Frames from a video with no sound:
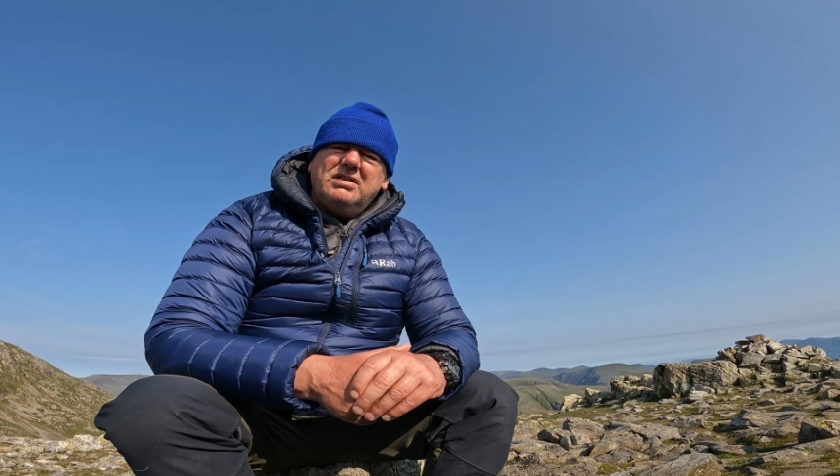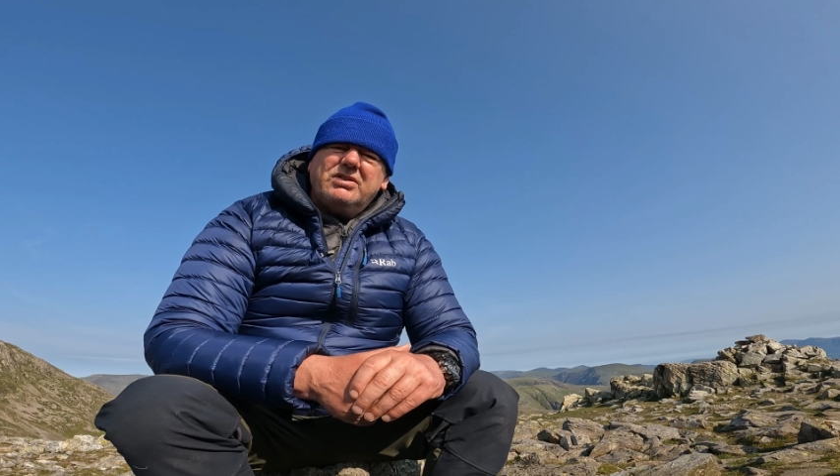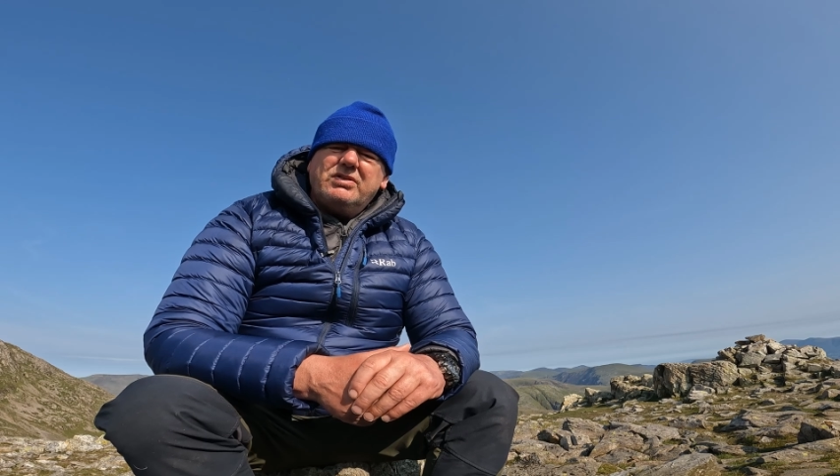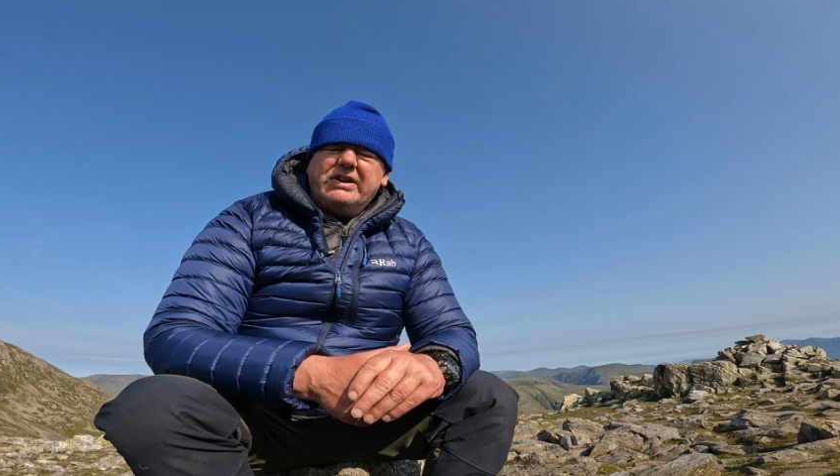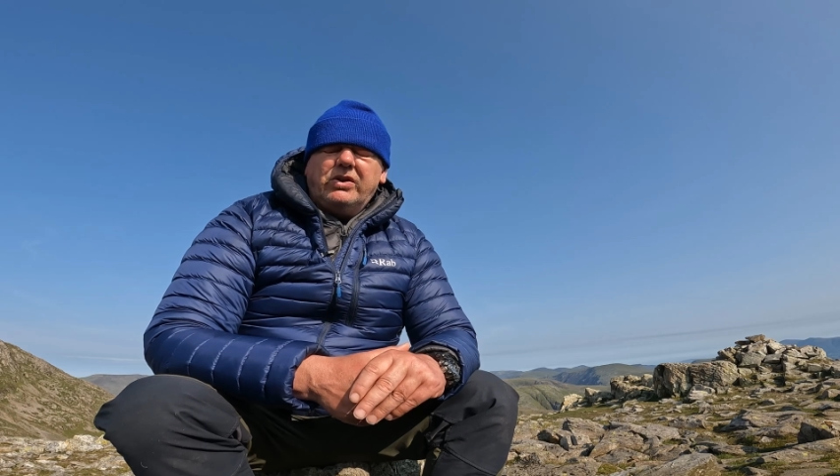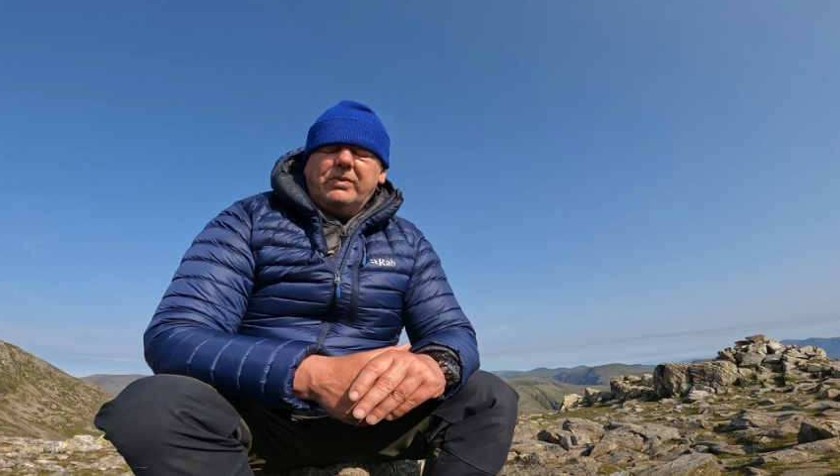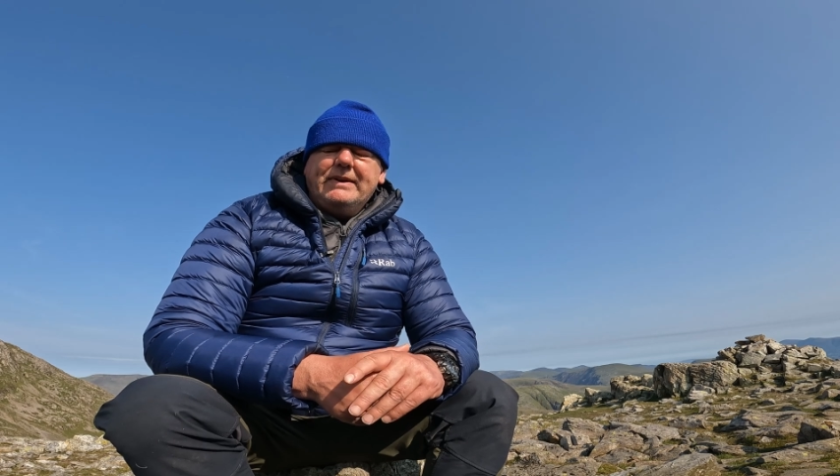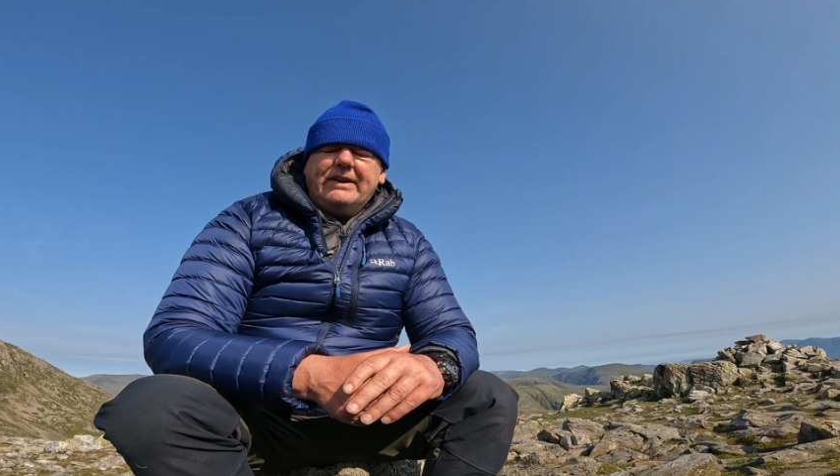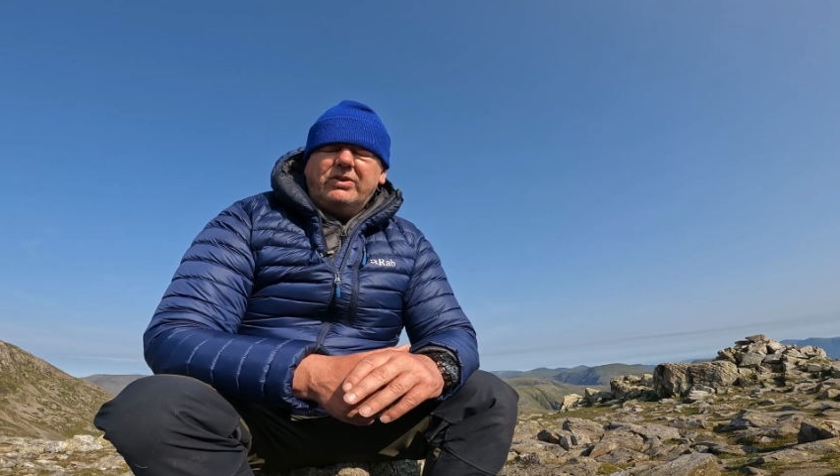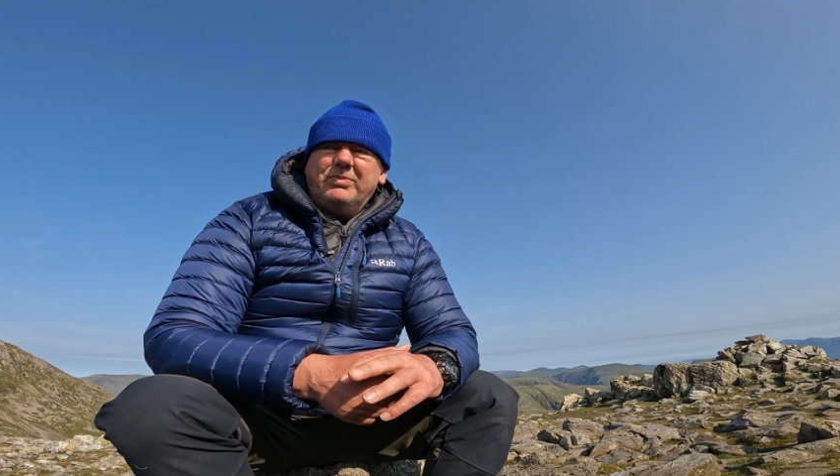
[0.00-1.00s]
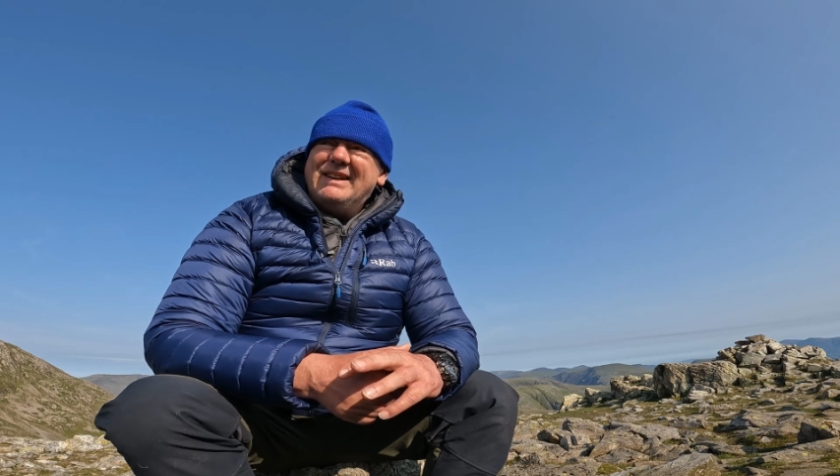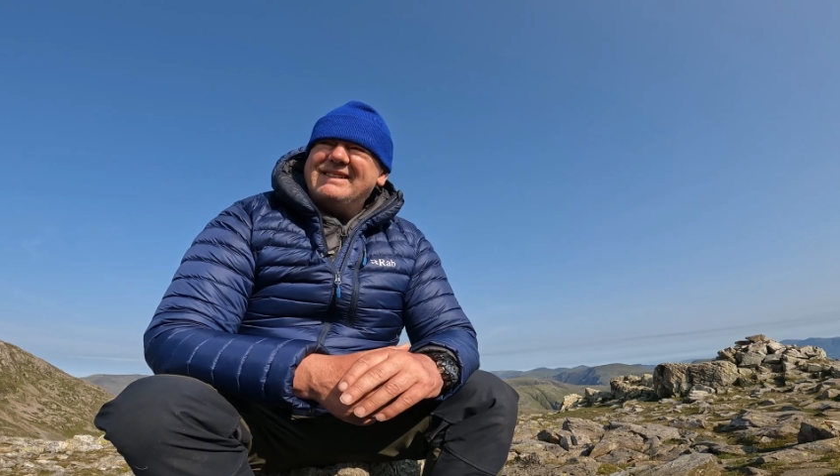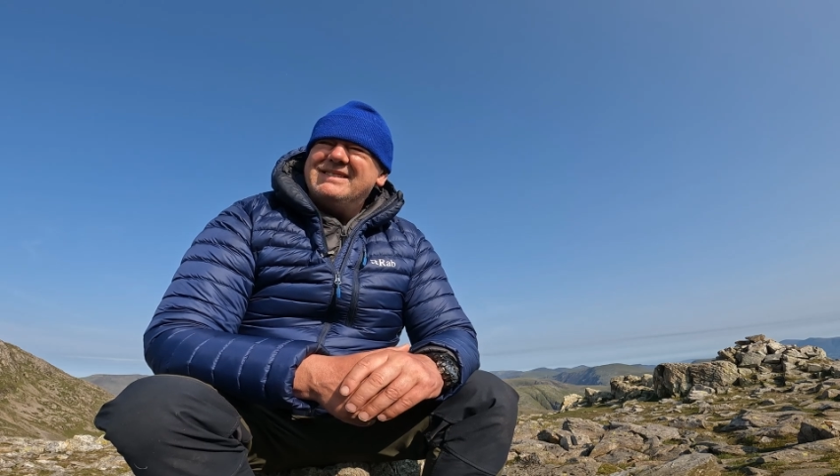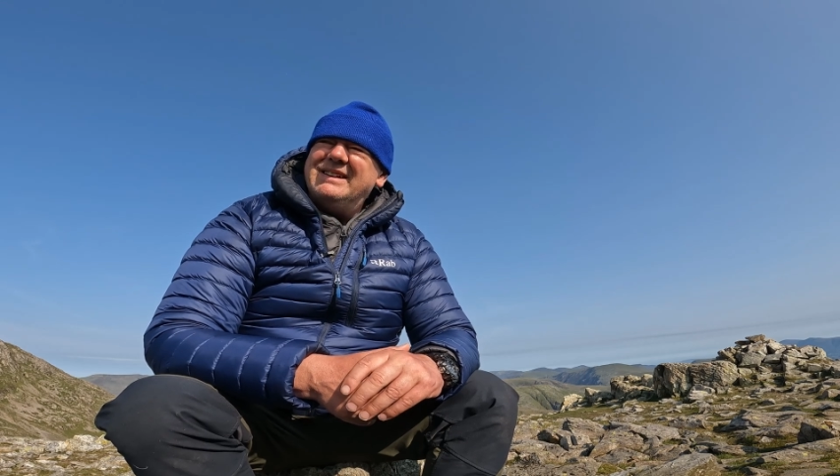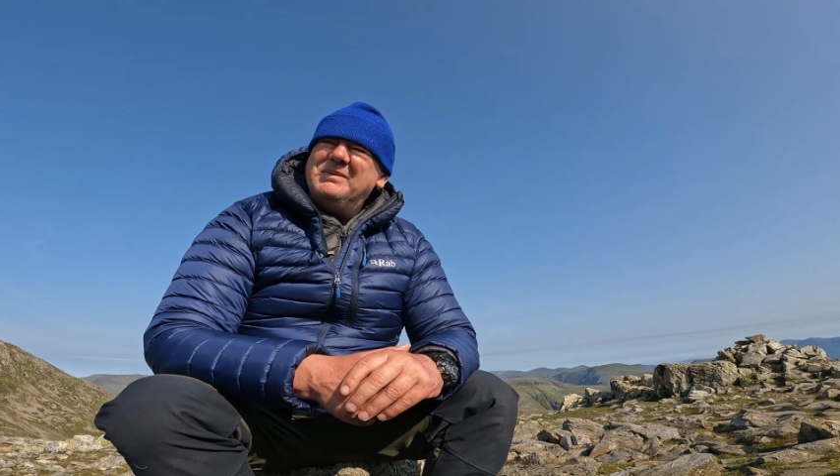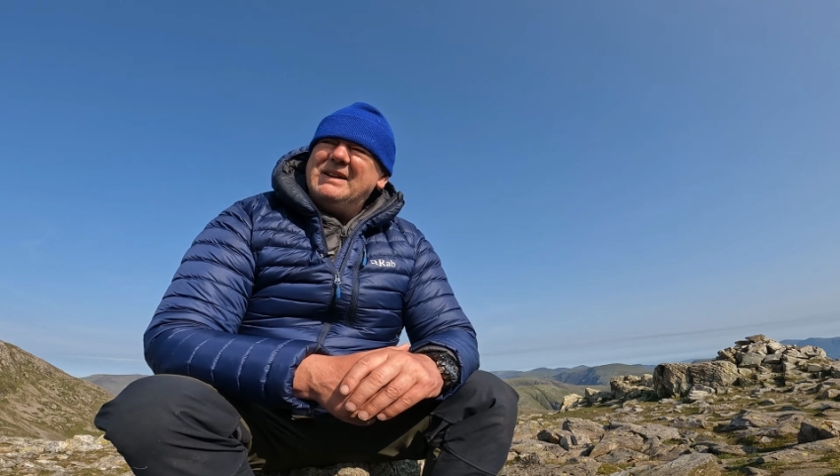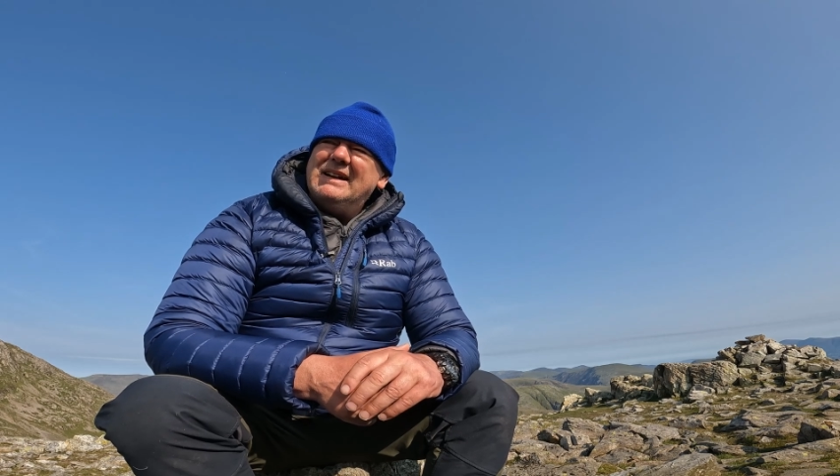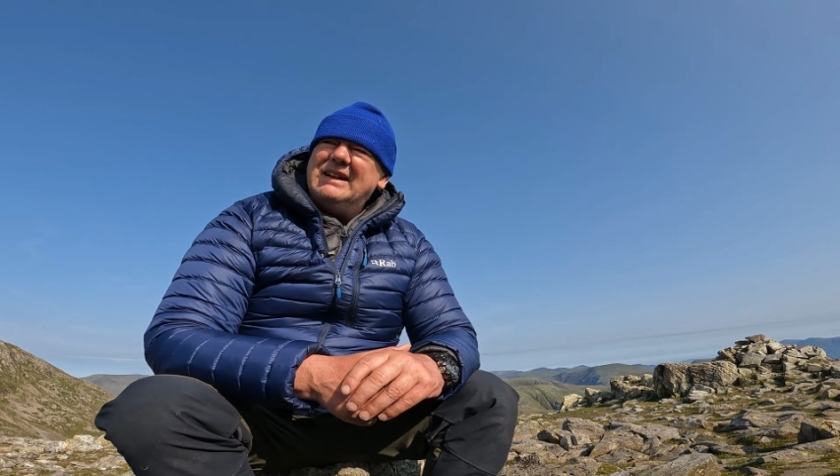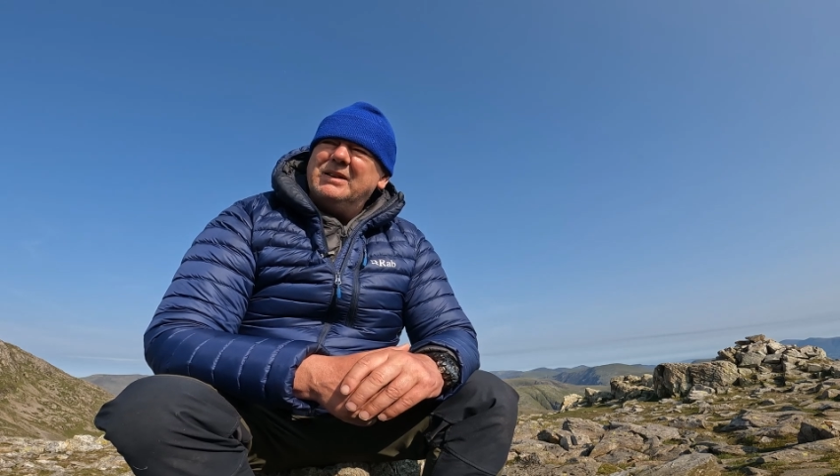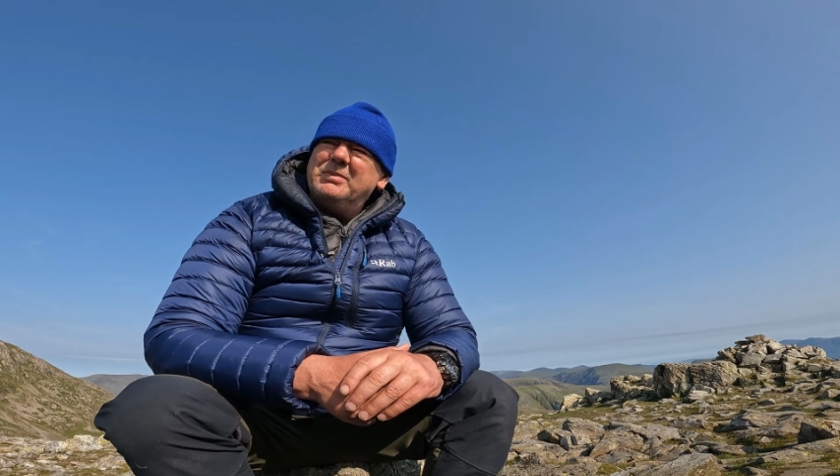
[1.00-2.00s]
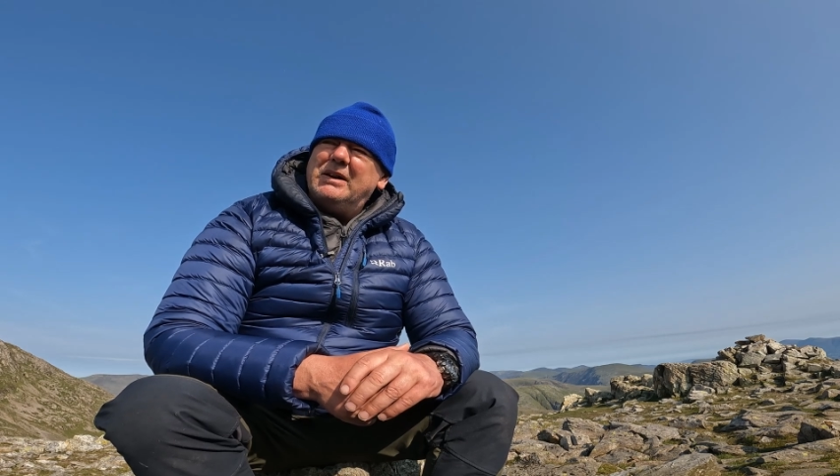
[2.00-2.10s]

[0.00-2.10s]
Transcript: so I opened that up and that seemed to help.